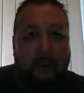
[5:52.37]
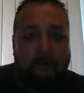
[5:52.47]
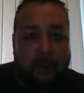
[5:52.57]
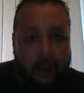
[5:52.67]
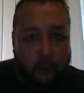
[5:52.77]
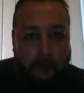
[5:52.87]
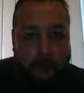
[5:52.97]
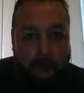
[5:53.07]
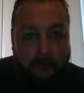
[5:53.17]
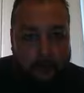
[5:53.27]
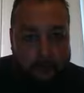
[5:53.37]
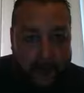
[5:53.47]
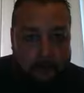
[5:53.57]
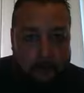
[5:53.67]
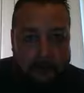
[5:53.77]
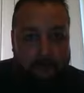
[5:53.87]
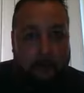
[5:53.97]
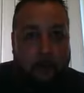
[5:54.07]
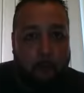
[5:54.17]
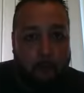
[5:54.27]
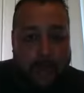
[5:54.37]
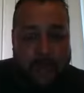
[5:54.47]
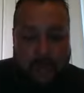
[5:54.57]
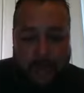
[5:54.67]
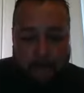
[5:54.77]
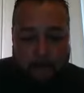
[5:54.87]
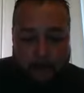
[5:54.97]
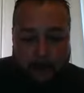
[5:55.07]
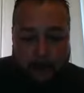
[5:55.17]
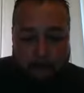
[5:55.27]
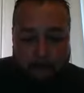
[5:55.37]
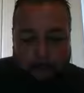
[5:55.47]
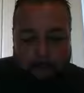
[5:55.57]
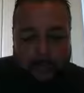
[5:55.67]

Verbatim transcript: follow his commandments, obey him, right?